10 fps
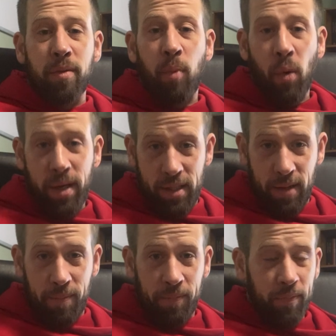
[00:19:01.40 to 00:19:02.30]

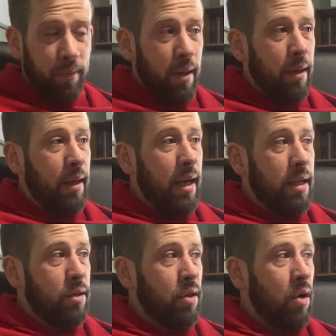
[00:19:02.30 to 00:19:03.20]
poison.
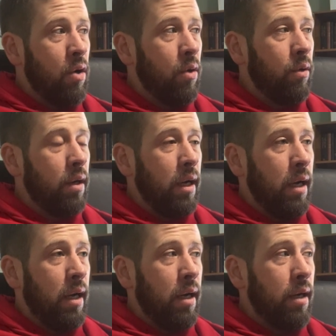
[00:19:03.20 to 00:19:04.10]
And
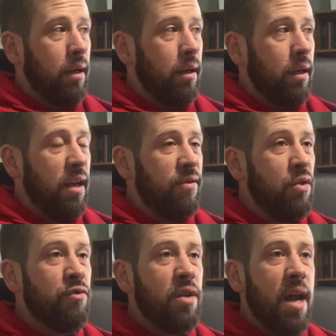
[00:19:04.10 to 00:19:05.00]
so if
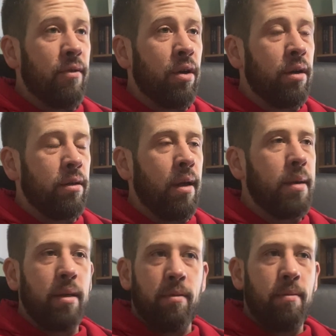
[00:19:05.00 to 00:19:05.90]
you've never,
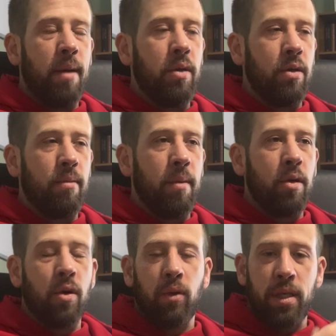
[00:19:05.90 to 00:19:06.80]
maybe
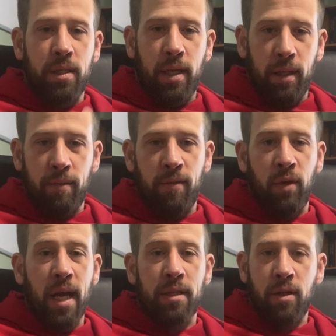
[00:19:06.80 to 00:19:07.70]
you're listening. If you
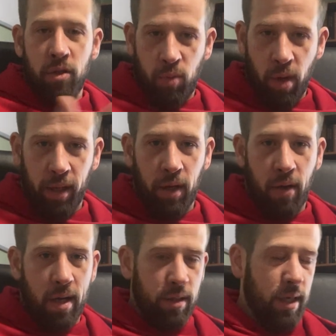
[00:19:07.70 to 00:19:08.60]
got to this point,
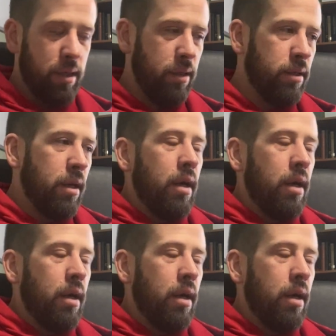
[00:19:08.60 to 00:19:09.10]
congratulations.